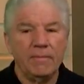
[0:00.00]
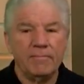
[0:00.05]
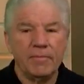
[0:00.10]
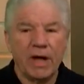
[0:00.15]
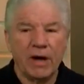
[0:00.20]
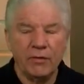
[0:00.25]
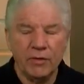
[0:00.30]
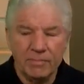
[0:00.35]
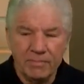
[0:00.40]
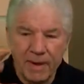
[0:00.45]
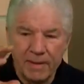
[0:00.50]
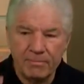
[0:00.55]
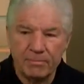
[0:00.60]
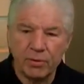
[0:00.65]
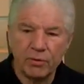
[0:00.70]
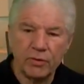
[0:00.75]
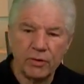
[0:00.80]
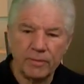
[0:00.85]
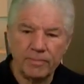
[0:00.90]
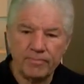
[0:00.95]
I
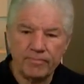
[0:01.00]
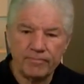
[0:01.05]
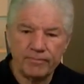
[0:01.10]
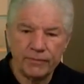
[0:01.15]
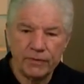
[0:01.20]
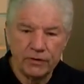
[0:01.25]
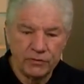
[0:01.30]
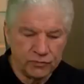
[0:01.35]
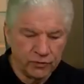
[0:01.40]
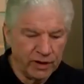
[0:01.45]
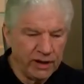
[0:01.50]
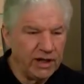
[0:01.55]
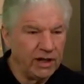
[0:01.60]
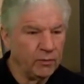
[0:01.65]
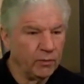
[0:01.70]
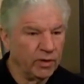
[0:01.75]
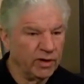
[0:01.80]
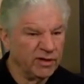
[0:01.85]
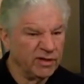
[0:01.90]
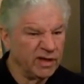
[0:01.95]
remember
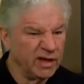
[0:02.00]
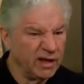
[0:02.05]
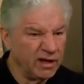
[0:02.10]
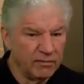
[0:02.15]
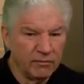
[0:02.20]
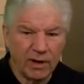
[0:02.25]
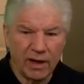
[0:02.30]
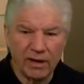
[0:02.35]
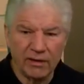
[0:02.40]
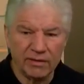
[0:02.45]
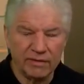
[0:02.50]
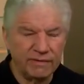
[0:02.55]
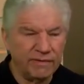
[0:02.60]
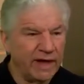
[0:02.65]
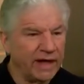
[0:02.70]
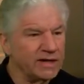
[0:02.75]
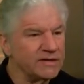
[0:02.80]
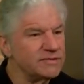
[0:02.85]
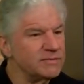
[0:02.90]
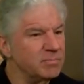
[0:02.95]
drinking one and thinking, wow,
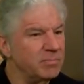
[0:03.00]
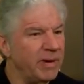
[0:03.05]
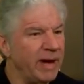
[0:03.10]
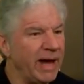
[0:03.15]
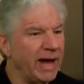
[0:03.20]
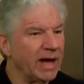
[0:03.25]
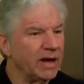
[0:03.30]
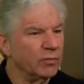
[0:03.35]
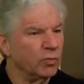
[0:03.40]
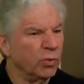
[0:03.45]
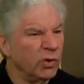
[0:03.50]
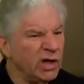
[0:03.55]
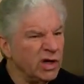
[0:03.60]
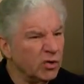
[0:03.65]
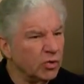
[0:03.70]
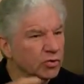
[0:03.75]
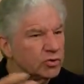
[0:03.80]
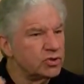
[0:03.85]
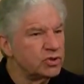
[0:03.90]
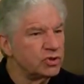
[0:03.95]
that isn't bad.
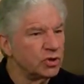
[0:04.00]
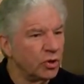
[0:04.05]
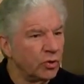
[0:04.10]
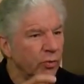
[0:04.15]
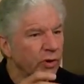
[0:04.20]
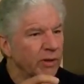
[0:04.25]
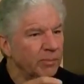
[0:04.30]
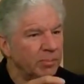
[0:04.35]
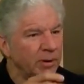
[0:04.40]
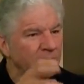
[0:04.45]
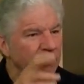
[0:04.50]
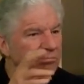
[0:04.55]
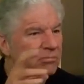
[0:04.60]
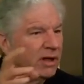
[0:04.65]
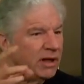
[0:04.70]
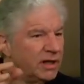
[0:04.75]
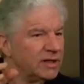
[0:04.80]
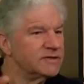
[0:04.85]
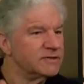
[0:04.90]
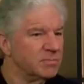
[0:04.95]
Real sugary, but
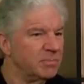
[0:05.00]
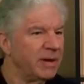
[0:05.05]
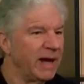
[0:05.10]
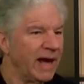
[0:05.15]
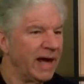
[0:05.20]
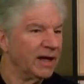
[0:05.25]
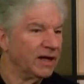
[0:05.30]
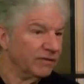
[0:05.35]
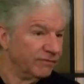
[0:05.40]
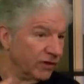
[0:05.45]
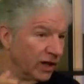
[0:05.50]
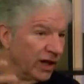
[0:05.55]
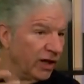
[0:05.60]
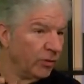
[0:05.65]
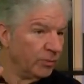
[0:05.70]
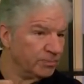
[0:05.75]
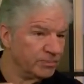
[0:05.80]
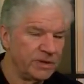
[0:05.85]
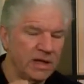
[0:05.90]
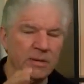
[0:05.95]
it isn't bad. And if it'll
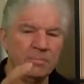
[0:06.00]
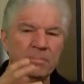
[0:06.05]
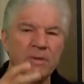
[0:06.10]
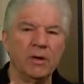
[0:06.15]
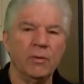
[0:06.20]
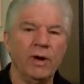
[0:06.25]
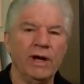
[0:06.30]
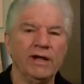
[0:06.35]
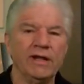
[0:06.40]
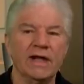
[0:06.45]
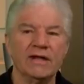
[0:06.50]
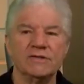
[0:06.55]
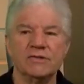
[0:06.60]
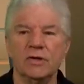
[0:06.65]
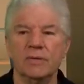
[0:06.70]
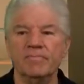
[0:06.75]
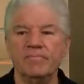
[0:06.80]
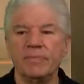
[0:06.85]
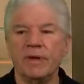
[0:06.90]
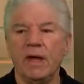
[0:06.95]
help keep me awake, that's
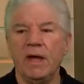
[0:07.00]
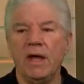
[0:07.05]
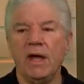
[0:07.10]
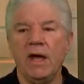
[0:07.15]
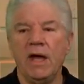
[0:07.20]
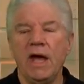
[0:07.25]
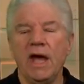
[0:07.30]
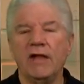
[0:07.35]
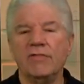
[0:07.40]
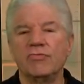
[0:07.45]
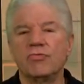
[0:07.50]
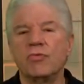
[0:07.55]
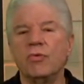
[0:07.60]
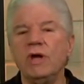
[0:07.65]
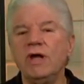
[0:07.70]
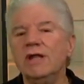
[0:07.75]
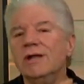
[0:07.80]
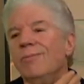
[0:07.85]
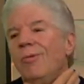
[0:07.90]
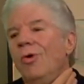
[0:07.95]
good. At
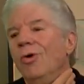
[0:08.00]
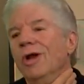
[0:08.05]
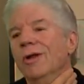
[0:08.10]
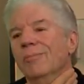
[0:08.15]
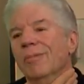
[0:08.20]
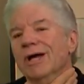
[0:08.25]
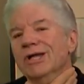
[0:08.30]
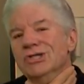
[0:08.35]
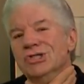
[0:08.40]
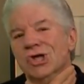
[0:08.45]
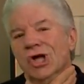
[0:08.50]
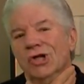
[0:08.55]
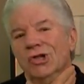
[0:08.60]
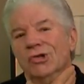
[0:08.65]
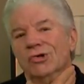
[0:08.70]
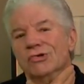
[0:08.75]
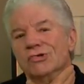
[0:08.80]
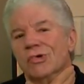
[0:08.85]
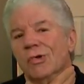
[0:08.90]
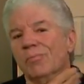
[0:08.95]
three in the morning, my
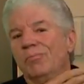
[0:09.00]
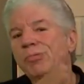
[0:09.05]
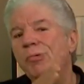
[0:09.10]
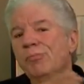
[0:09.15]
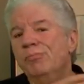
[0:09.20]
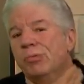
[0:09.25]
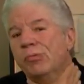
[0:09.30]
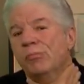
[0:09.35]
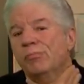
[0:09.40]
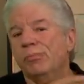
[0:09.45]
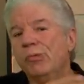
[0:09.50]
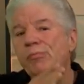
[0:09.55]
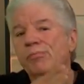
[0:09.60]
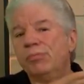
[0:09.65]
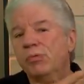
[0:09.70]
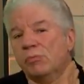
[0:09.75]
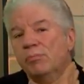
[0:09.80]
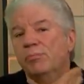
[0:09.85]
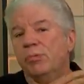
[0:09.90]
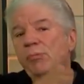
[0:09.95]
juggler's going boom, boom, boom,
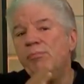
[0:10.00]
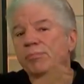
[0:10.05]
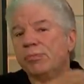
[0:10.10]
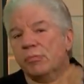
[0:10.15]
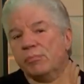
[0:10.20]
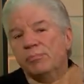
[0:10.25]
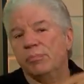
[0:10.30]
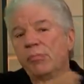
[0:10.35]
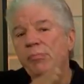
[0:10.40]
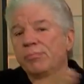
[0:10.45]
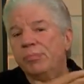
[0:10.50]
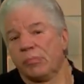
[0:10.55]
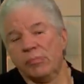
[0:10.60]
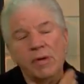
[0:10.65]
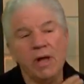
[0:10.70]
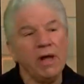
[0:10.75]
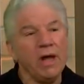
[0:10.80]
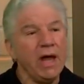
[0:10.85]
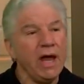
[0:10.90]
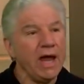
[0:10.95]
boom, boom, boom, boom, boom.
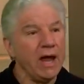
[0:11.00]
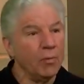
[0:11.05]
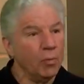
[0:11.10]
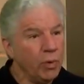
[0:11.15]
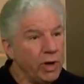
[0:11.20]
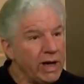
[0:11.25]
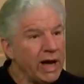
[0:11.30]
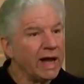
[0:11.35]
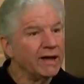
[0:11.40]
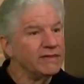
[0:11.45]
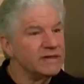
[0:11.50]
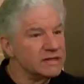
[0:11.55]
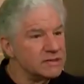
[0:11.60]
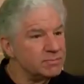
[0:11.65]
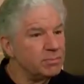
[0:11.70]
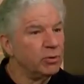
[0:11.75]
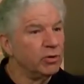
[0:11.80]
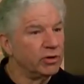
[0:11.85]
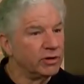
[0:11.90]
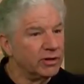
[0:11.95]
And we got this
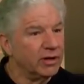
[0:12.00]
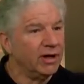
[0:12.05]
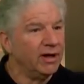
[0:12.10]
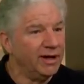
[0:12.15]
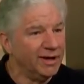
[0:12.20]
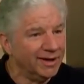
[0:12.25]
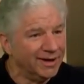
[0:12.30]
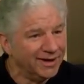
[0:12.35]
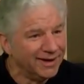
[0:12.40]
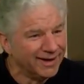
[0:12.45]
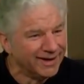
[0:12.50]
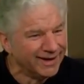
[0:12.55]
book done.